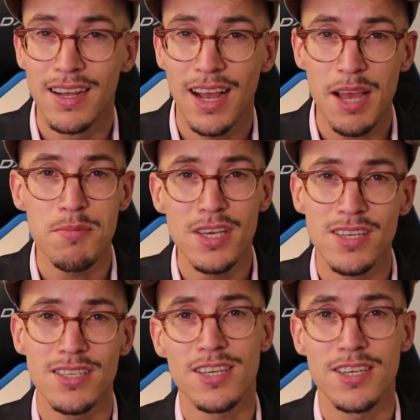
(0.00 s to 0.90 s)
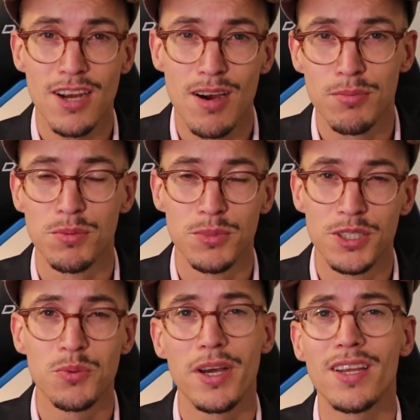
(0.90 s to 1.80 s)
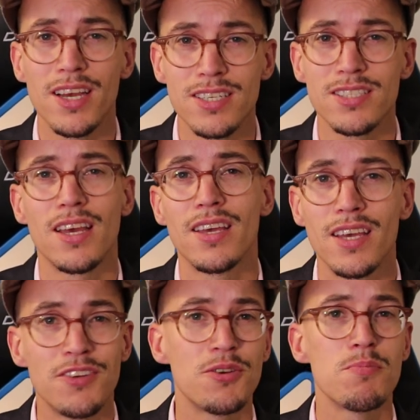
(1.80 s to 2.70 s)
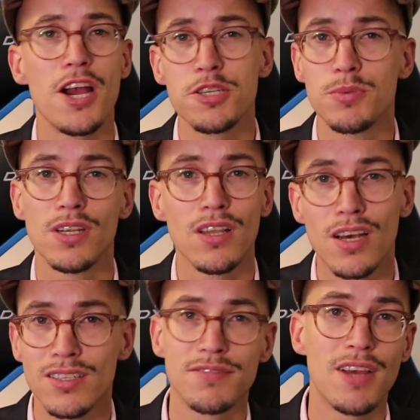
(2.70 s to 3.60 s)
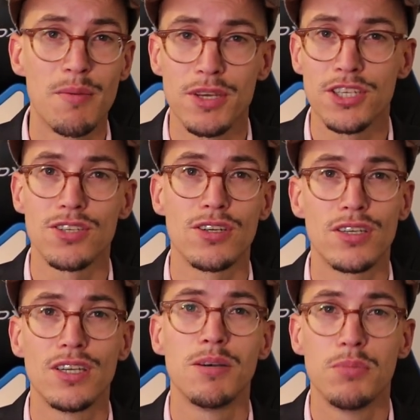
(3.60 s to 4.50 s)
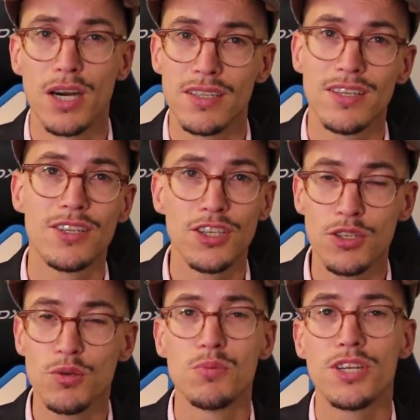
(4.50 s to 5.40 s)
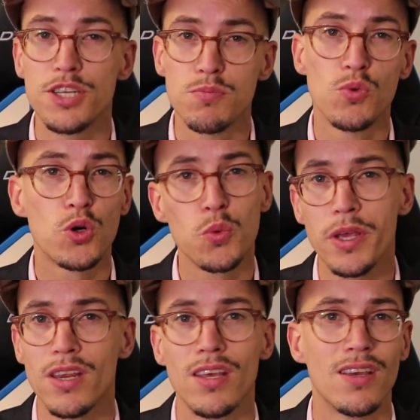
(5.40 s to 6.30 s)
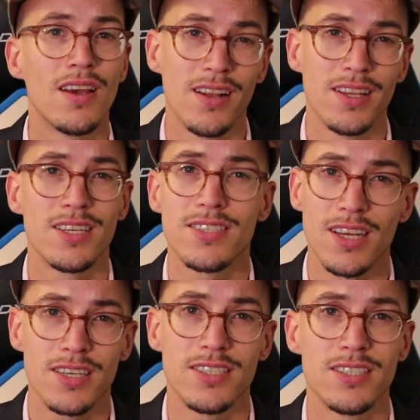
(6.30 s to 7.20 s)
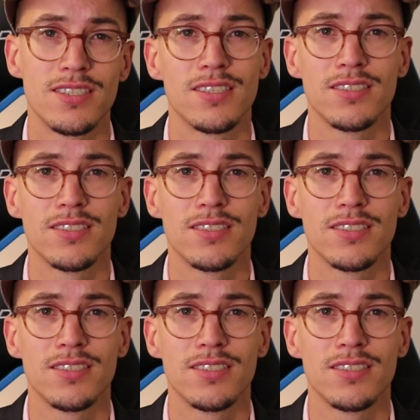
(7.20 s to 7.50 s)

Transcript: I mean this as a compliment when I say it reminds me a lot of MXR, but the humor is more witty and less sexist.